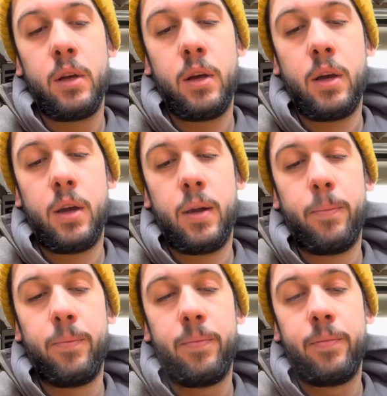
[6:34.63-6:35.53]

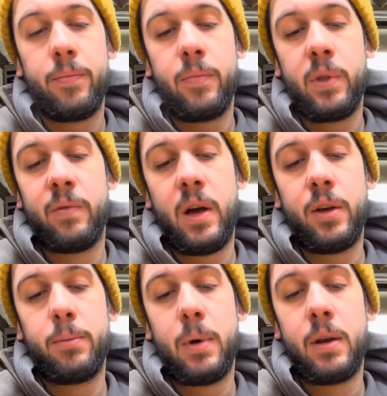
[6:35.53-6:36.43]
The
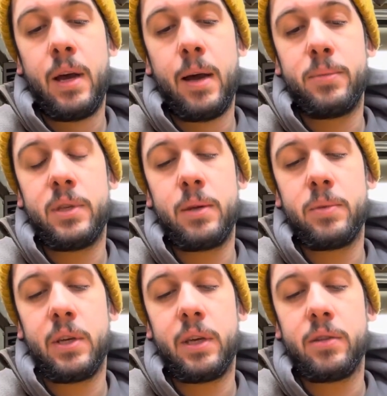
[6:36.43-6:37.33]
volume knob seems
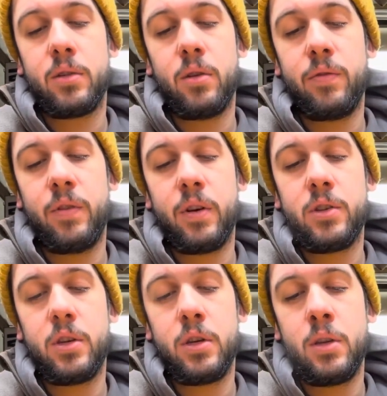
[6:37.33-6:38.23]
like it's gonna
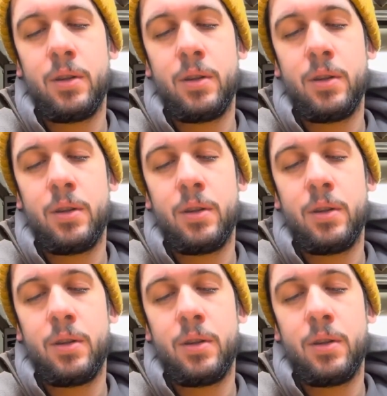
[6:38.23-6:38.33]
function.